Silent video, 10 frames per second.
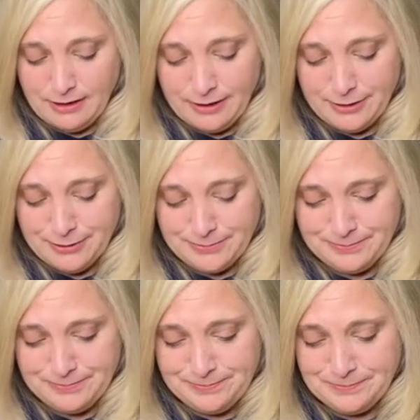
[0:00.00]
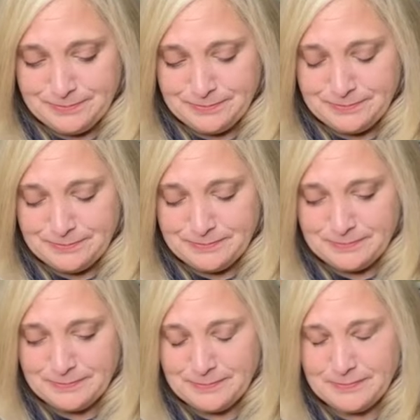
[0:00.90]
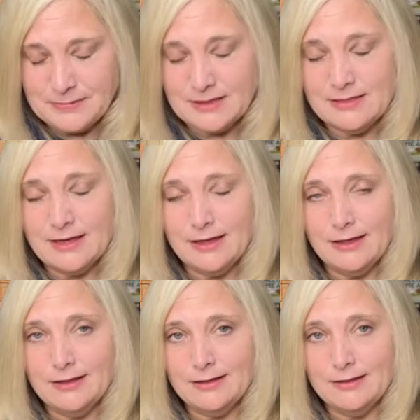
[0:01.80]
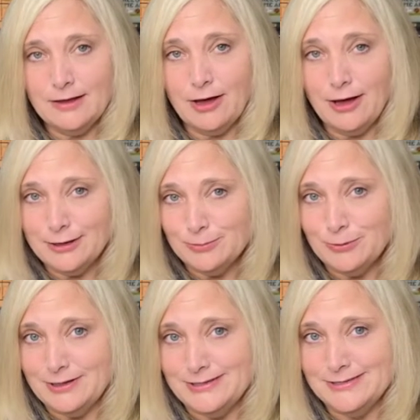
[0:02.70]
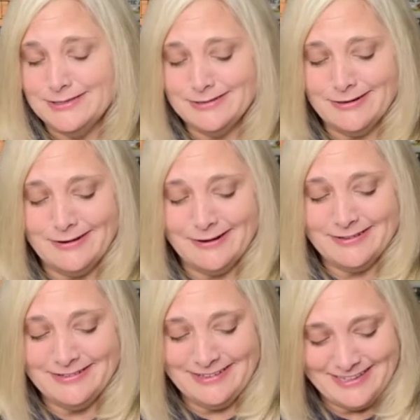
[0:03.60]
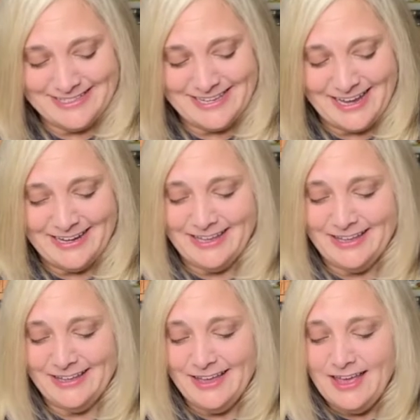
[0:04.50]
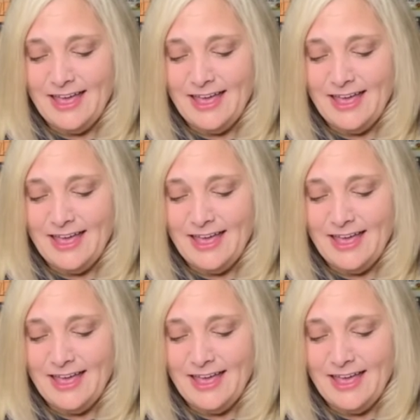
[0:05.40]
Um, the autumn ones are exciting.